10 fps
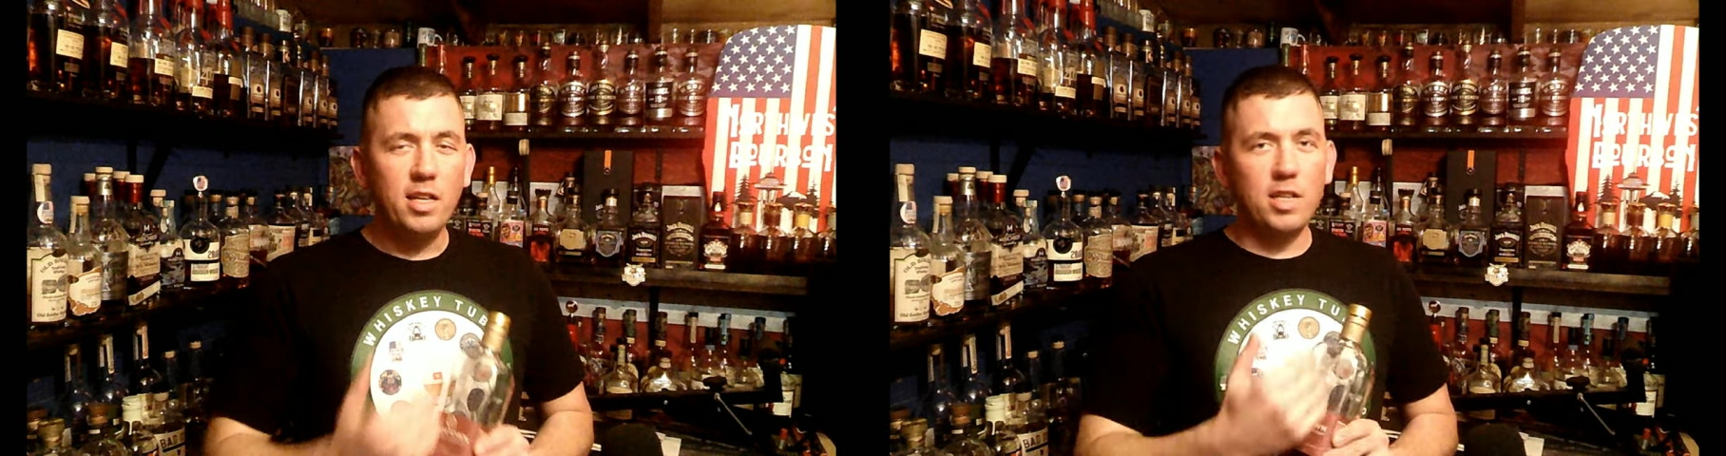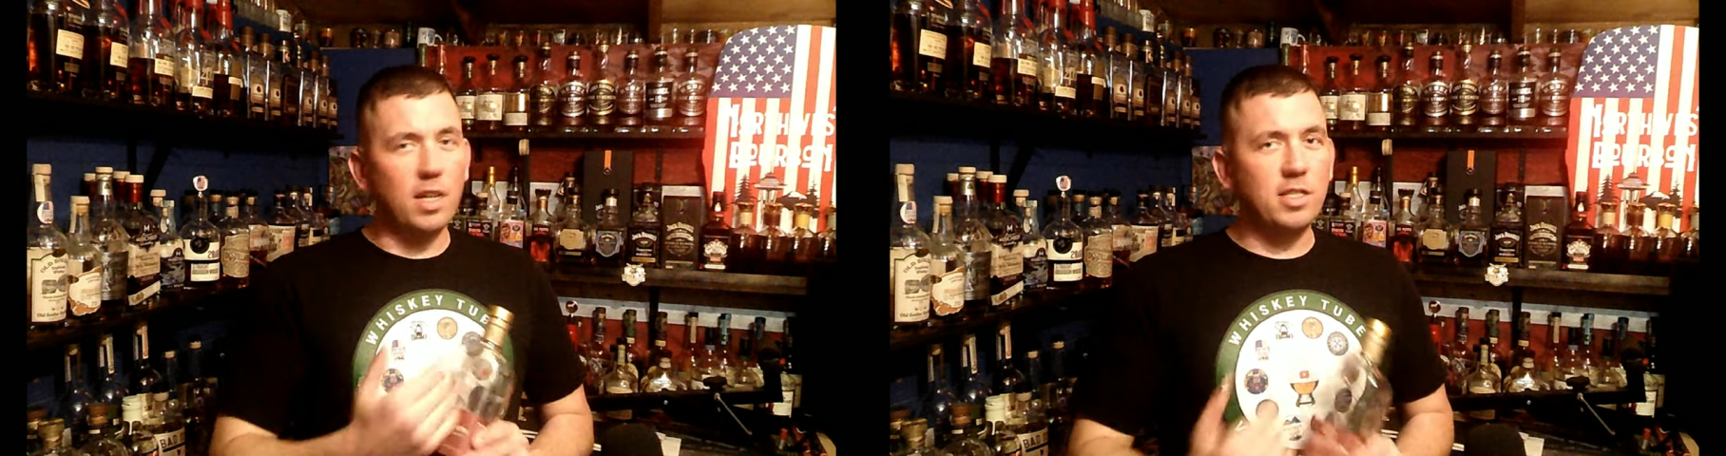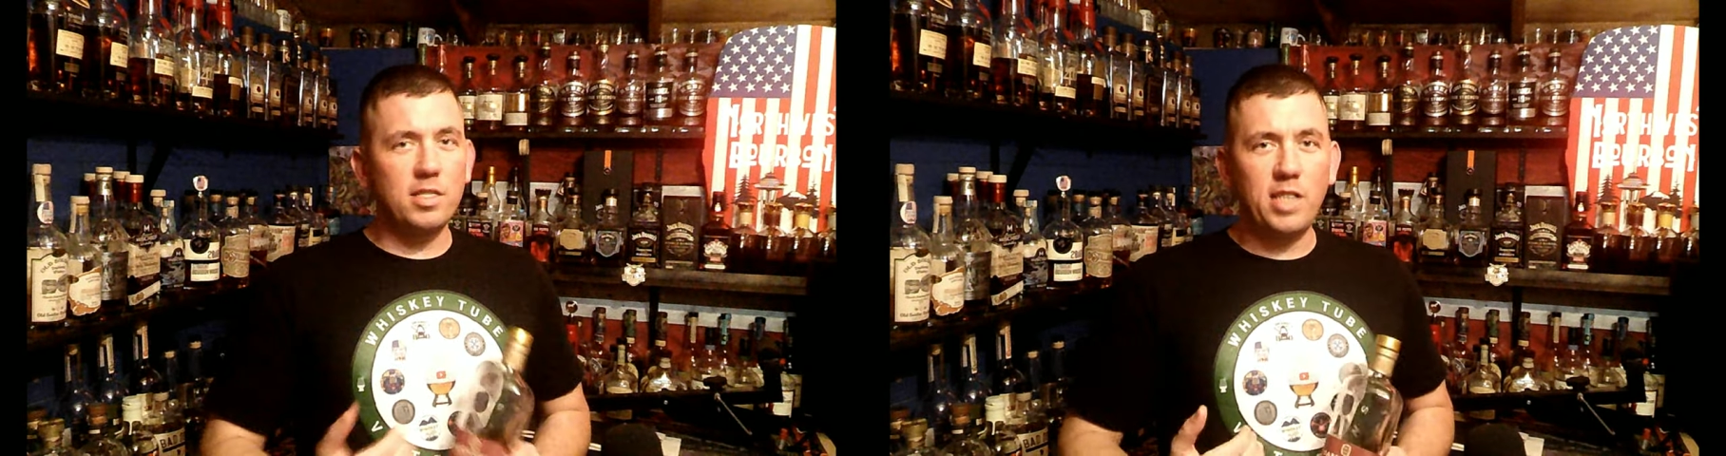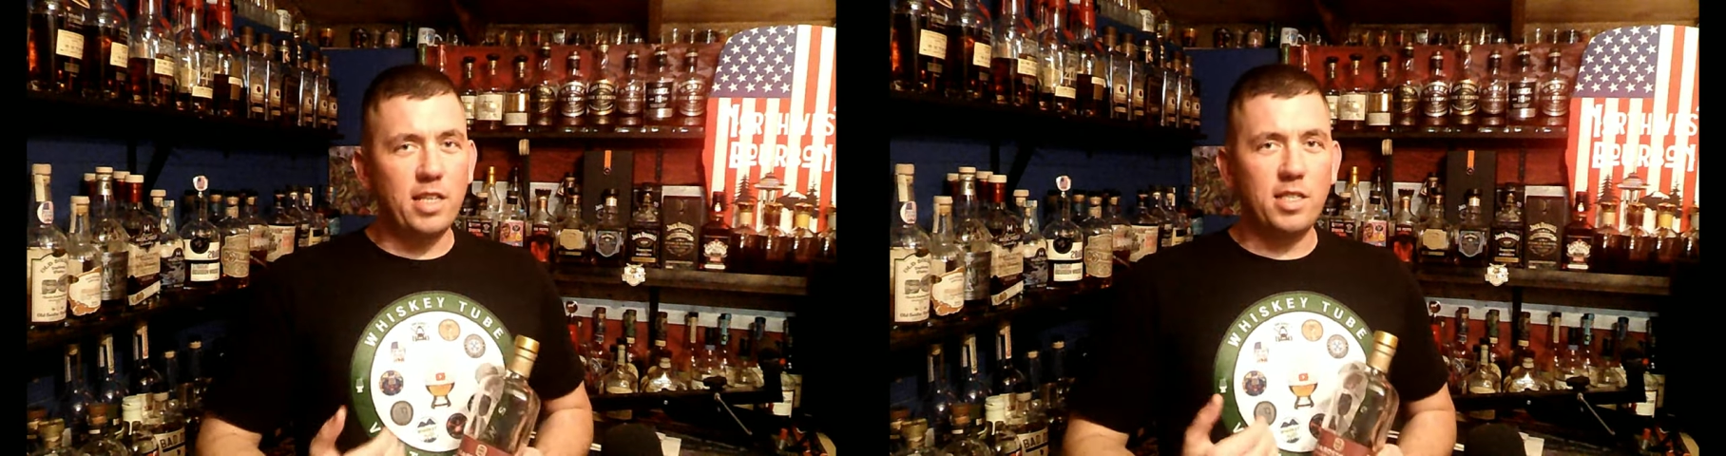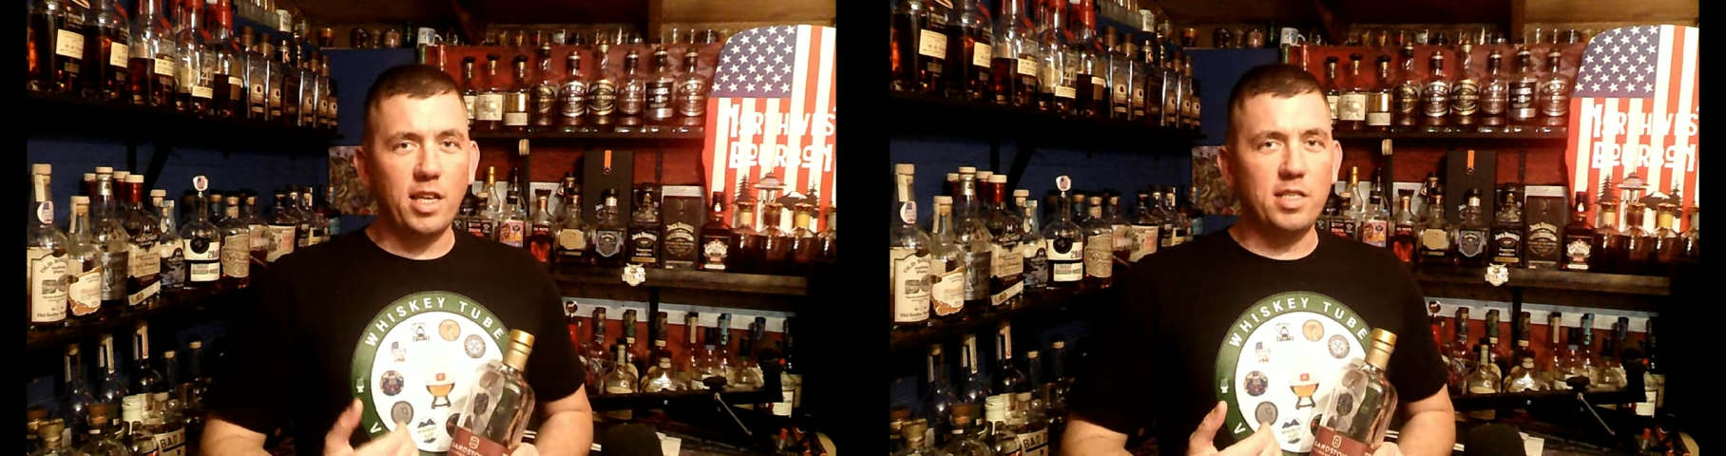doesn't
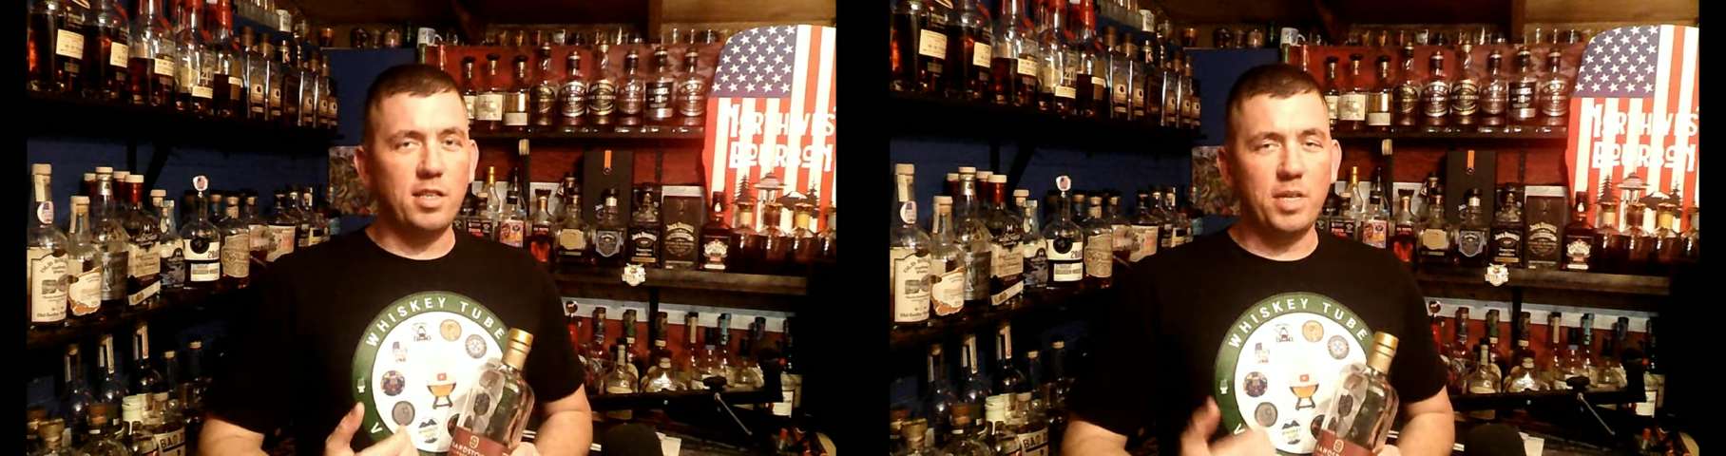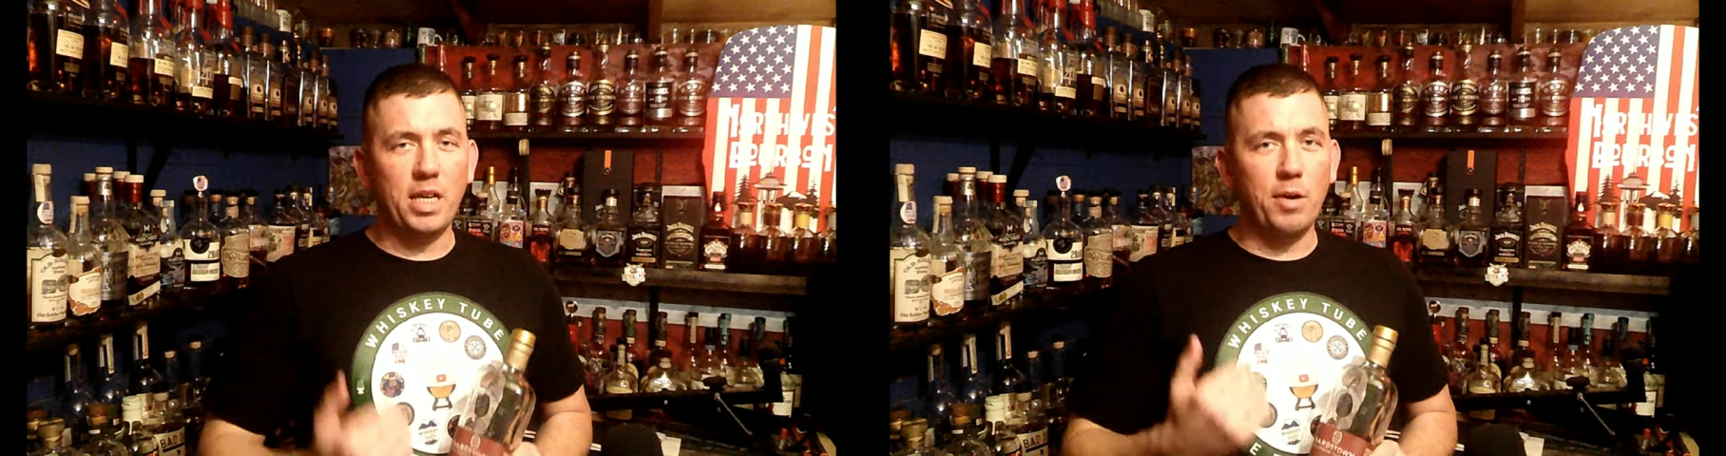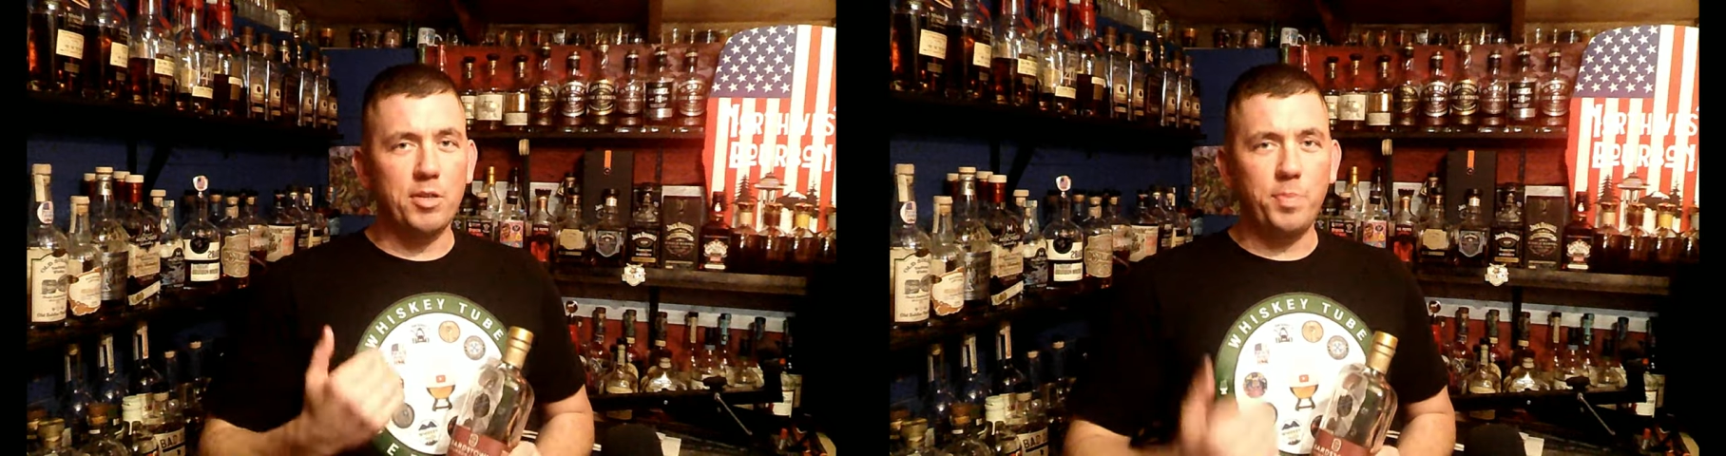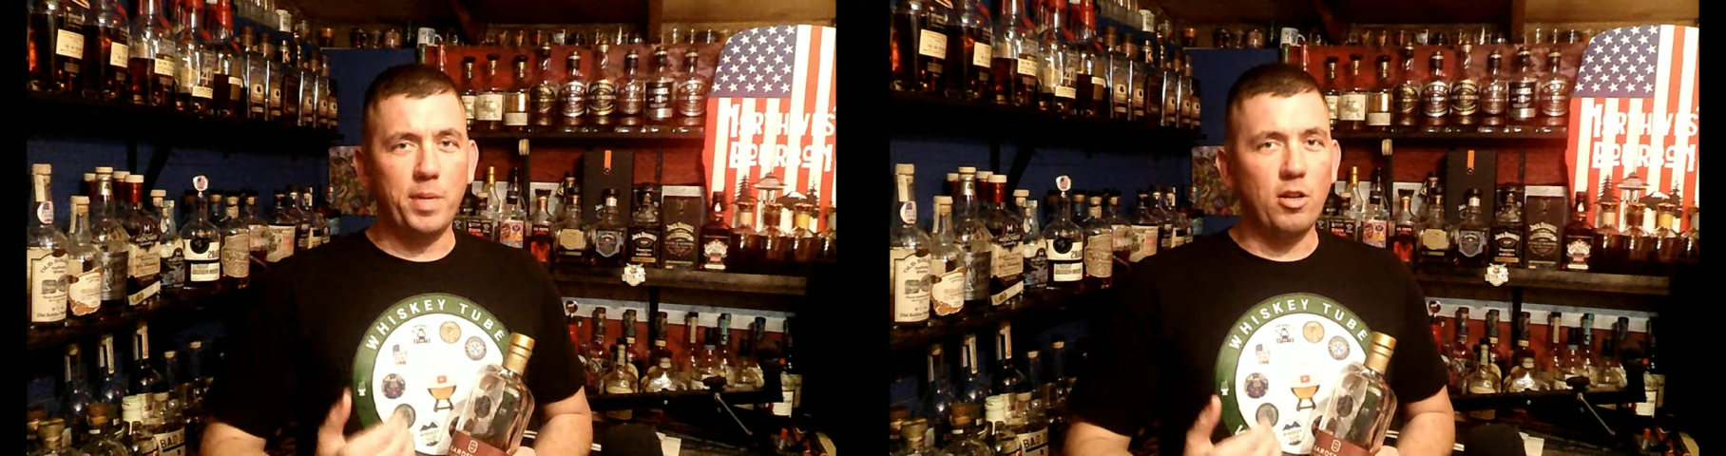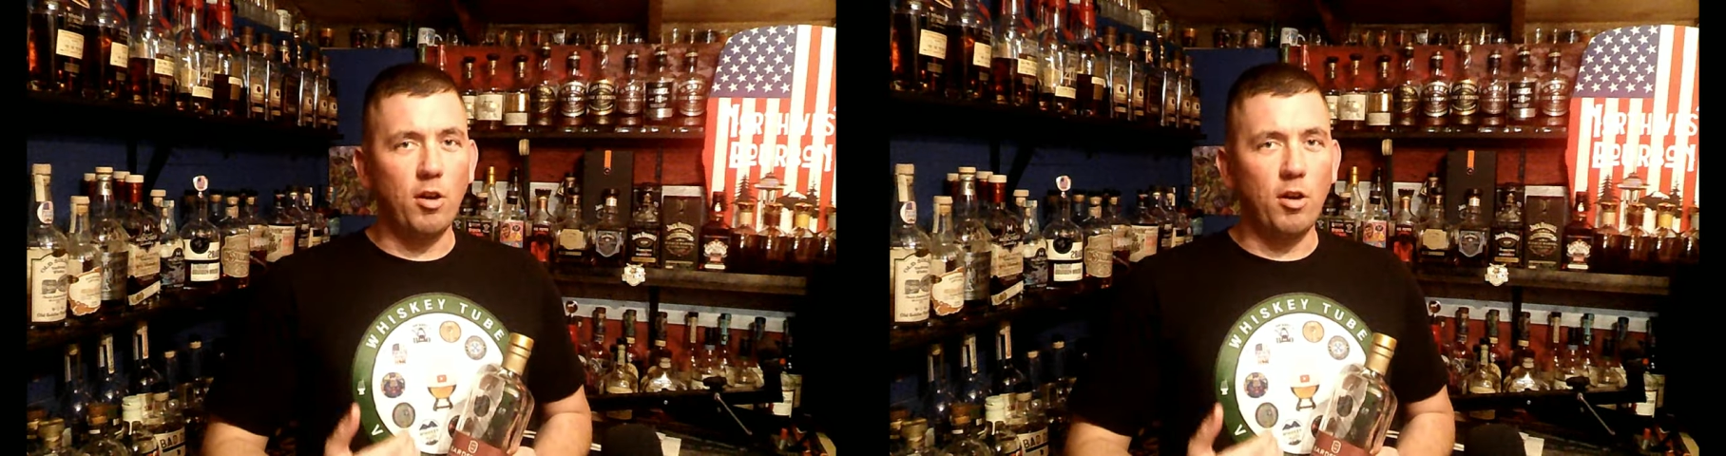taste like something I would spend